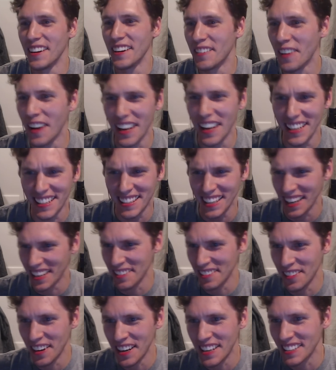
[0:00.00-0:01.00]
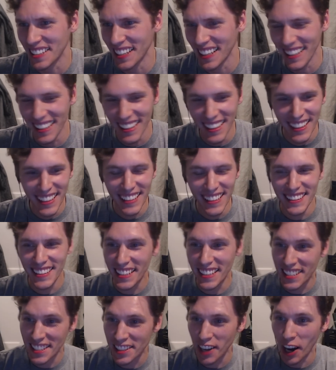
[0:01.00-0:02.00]
wait a second. Wait a second.
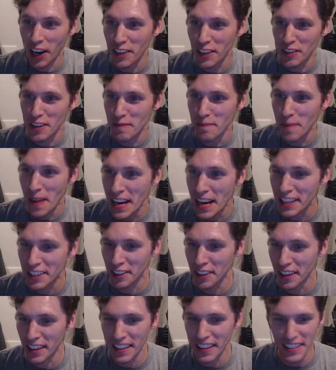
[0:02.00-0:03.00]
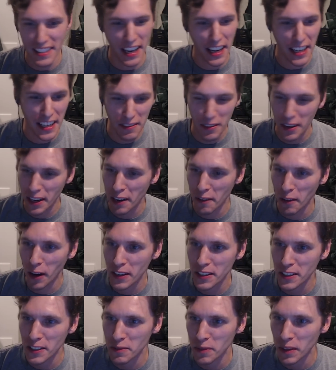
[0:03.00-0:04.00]
This is not even me doing this. I need. We're gonna watch
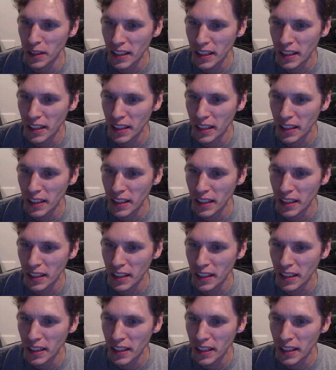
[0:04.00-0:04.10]
this one.